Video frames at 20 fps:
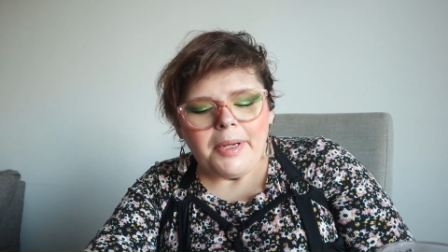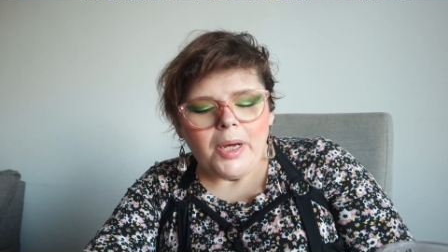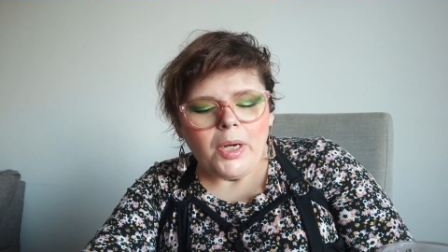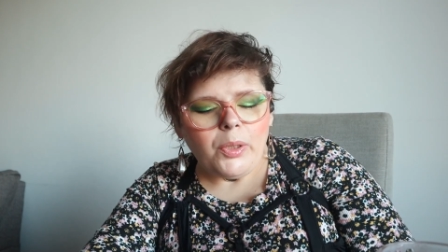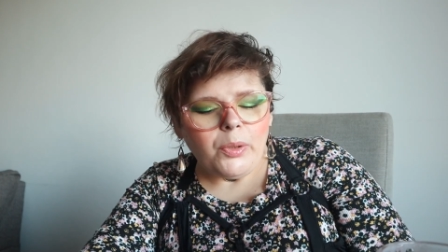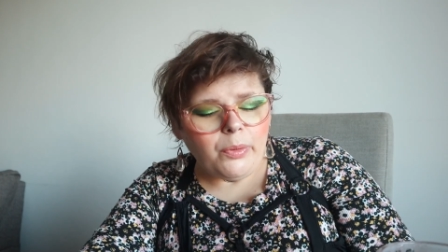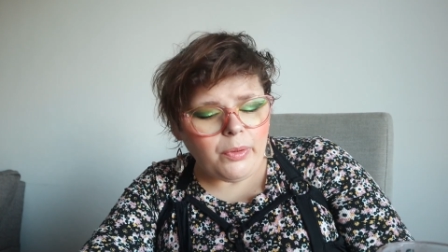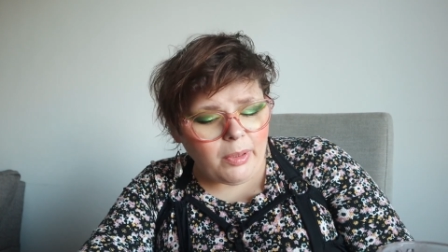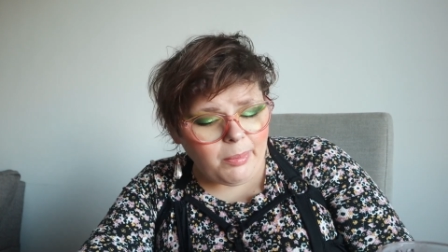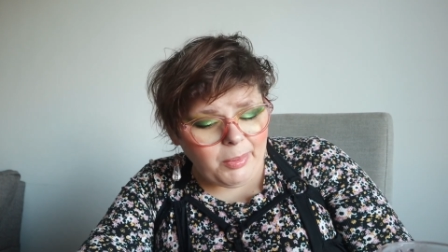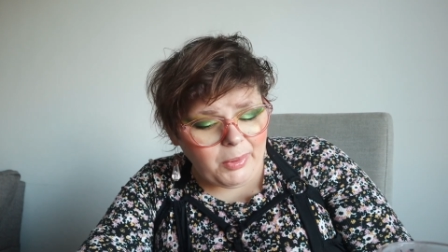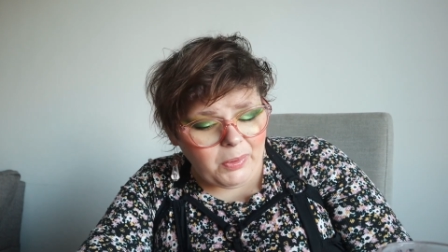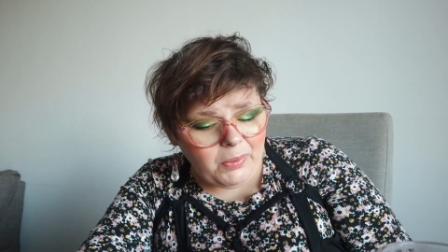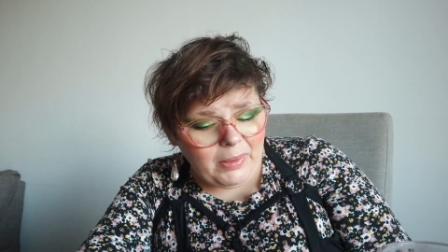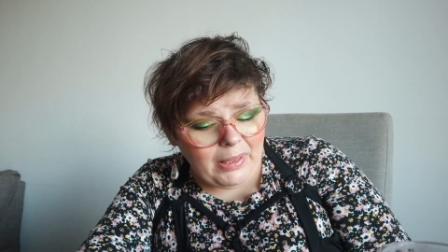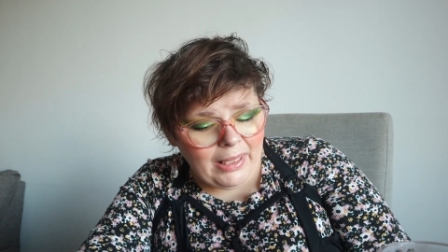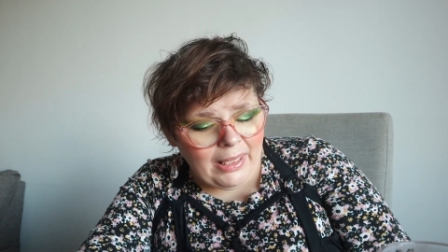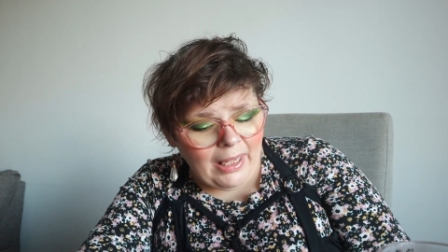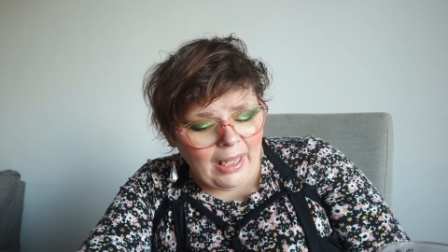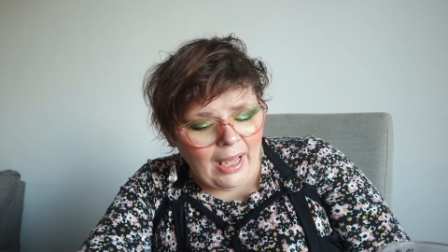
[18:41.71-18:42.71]
Huda
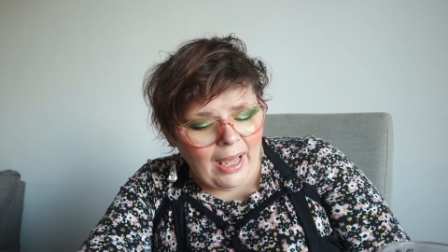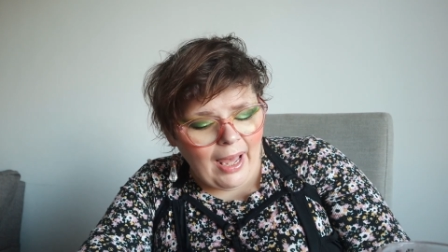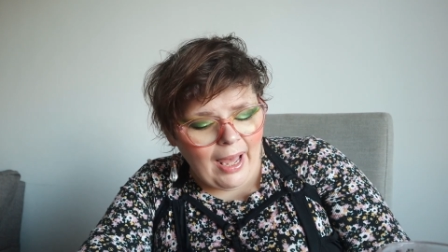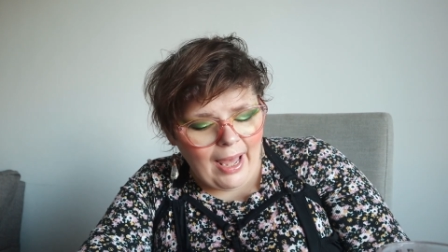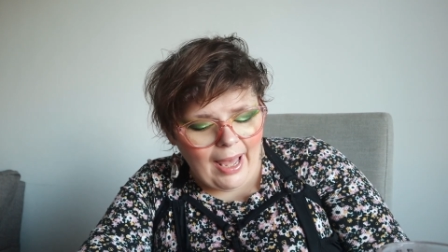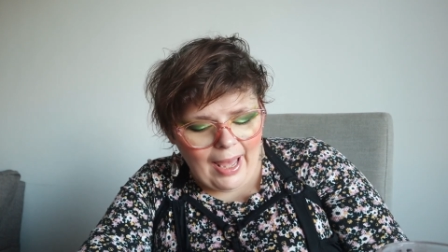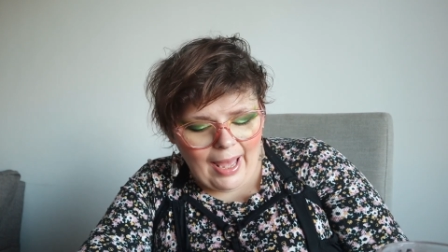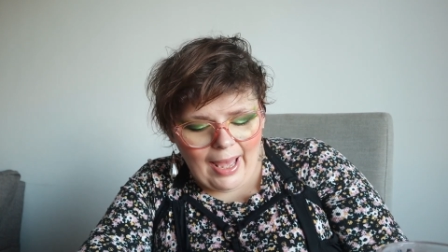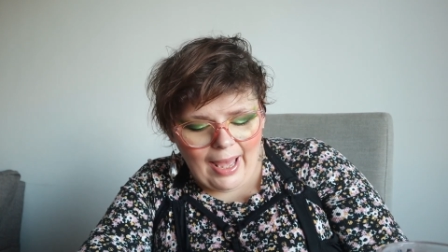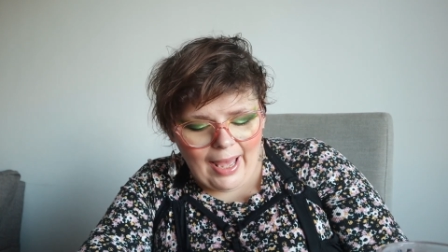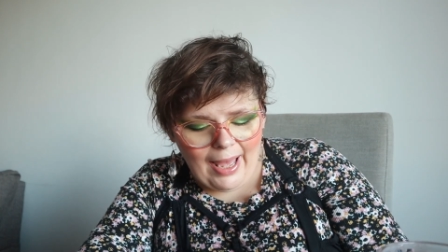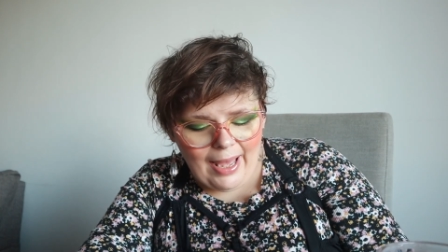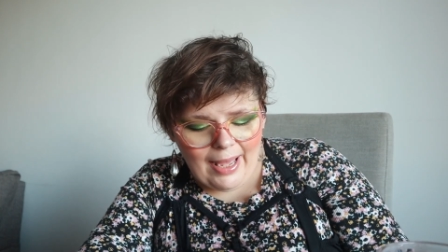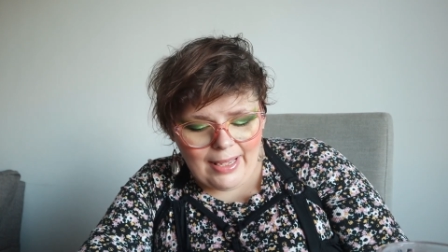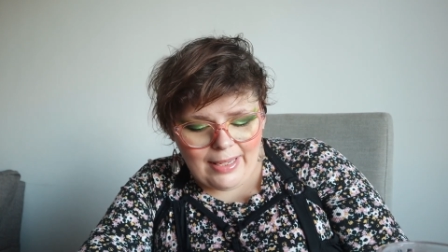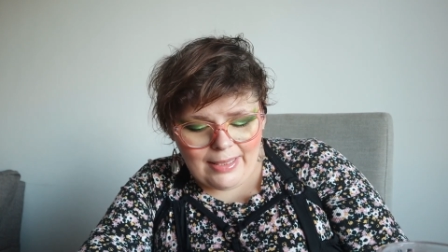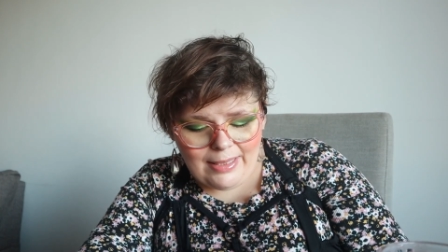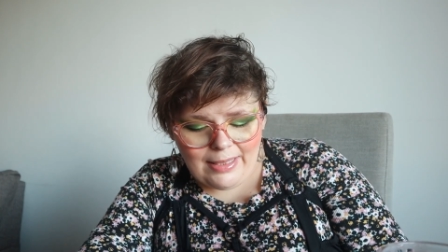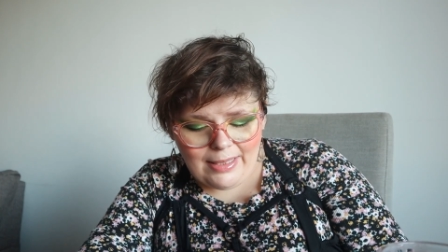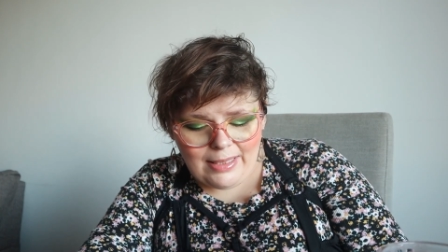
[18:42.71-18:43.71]
Beauty
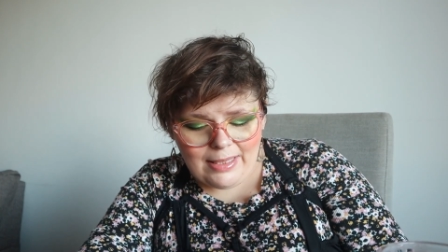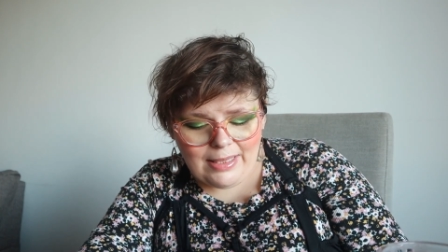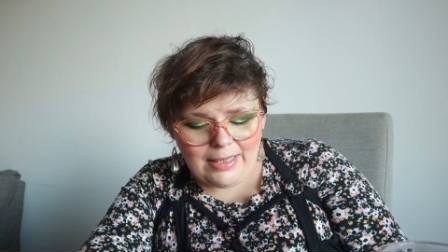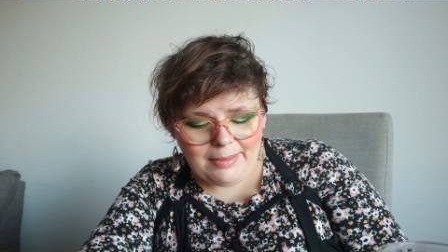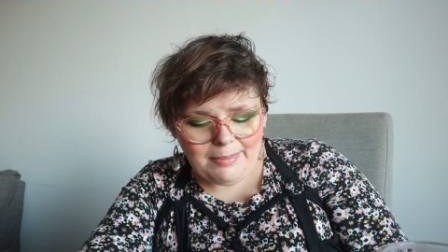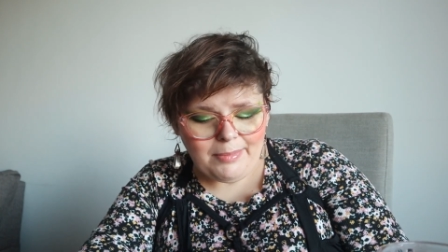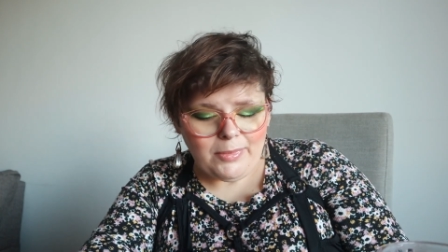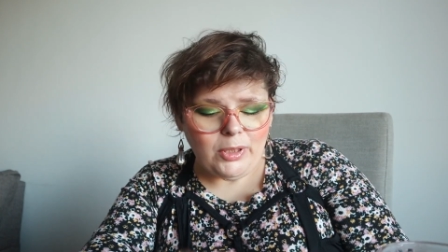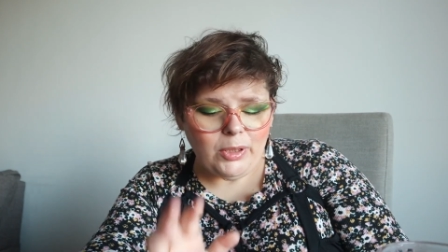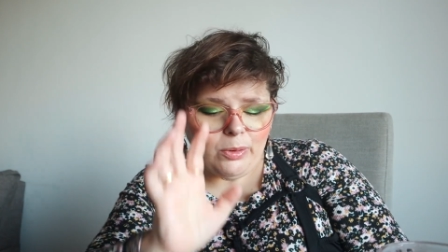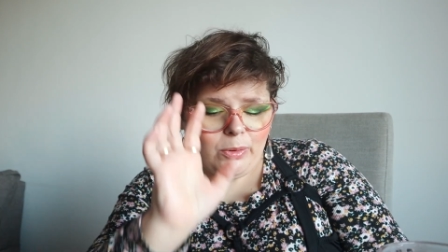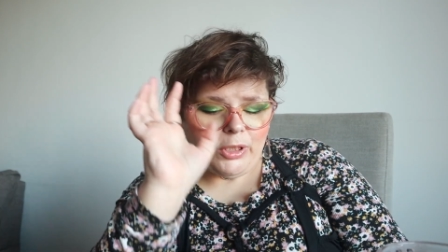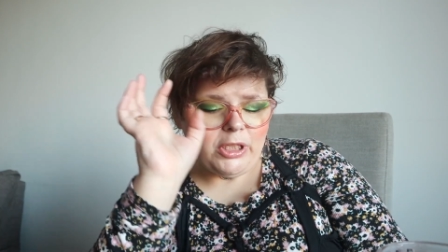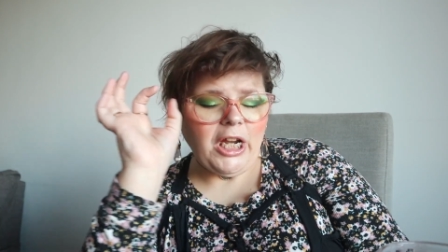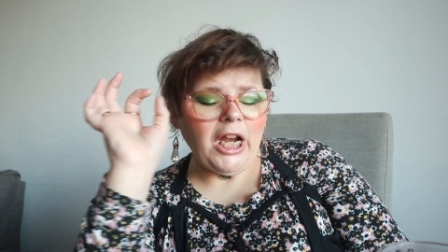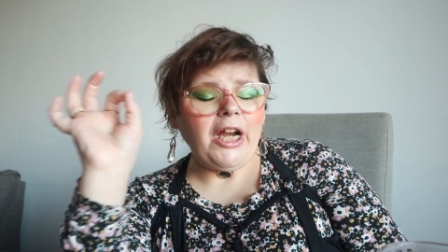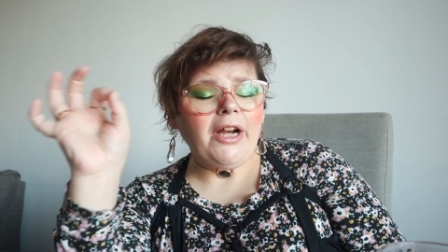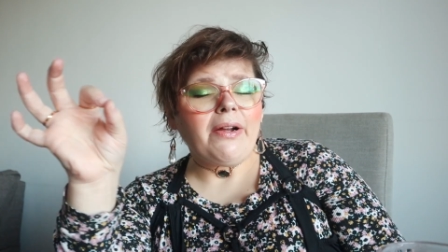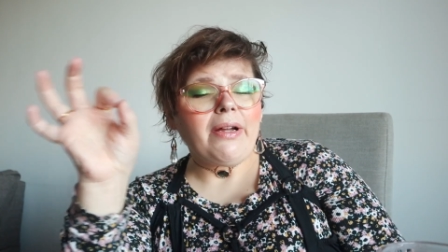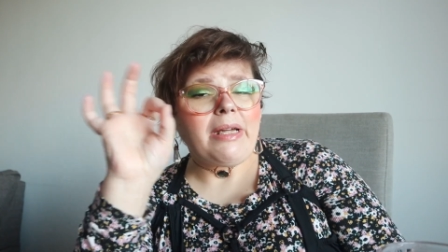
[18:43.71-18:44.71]
has some new
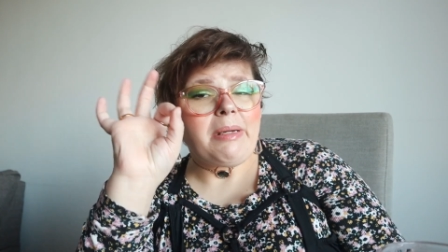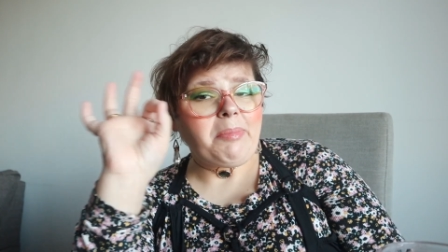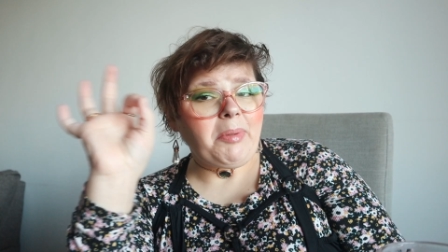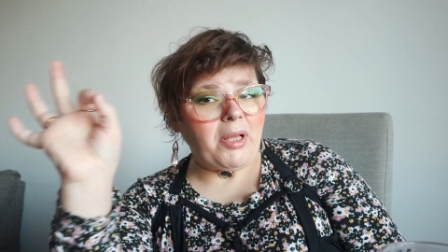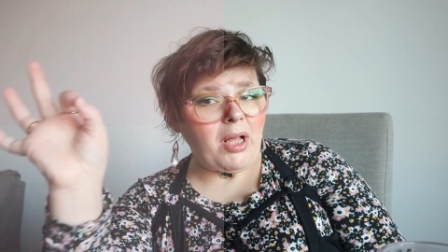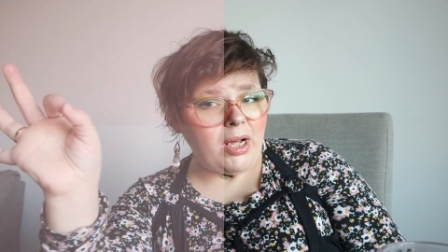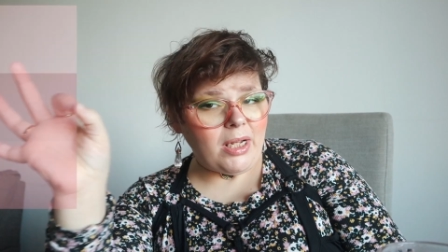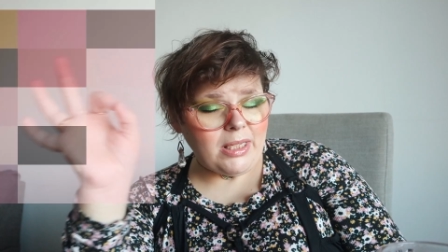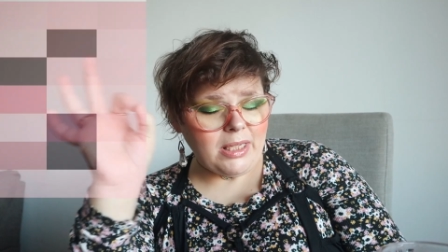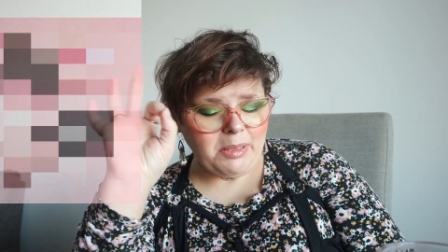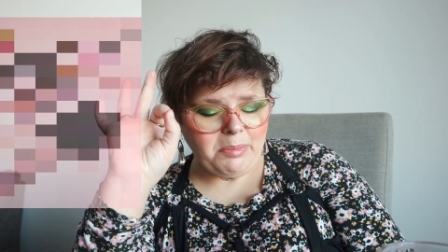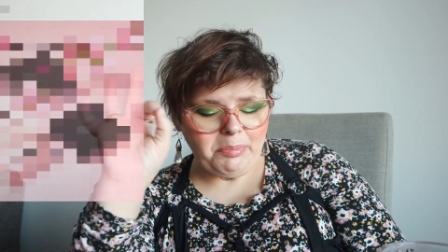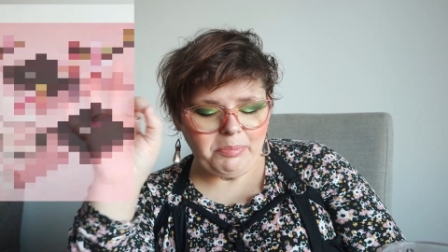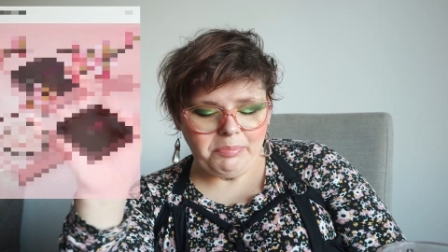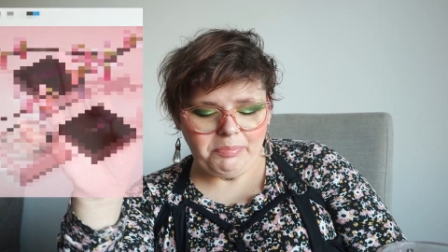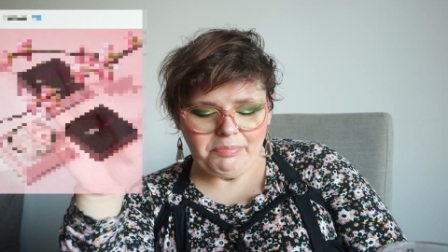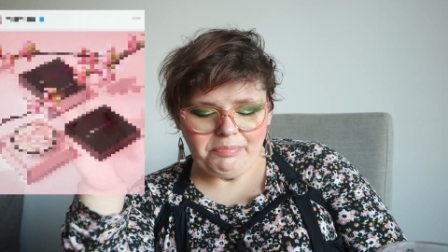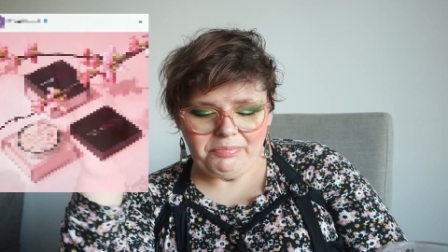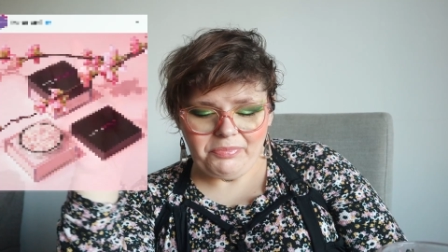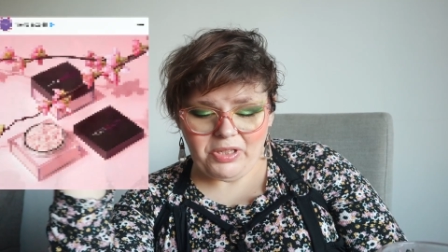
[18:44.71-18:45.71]
cherry
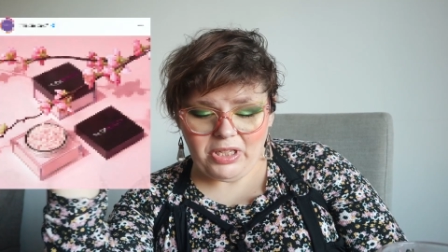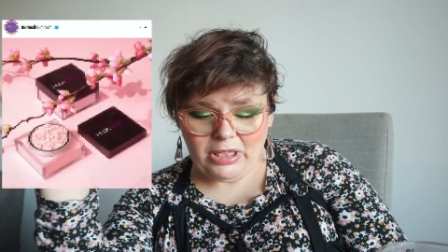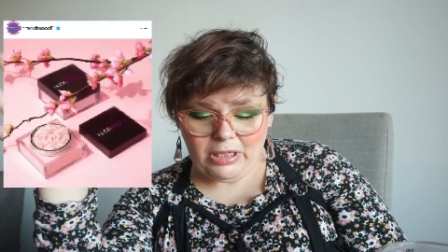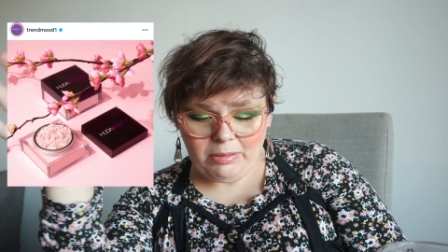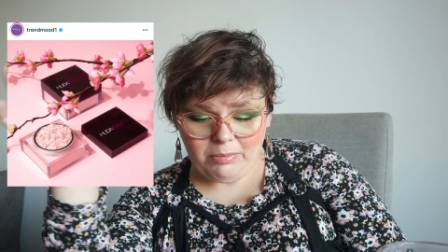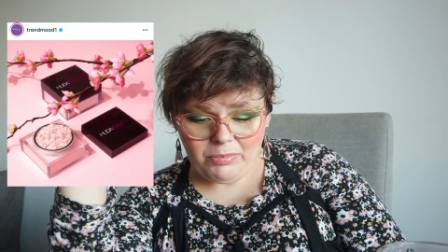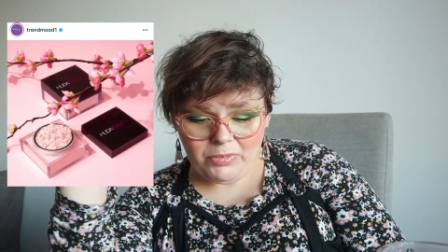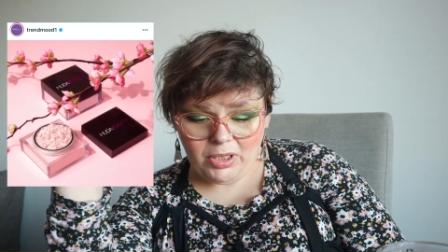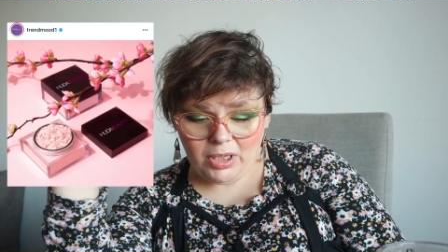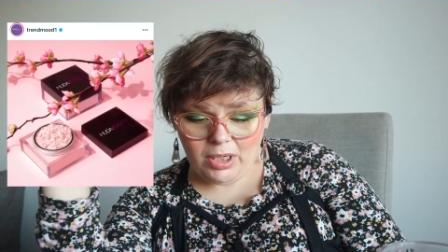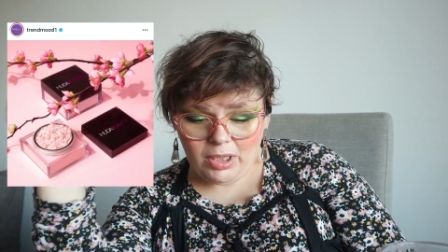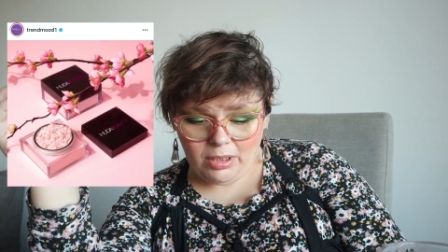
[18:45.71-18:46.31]
blossom themed,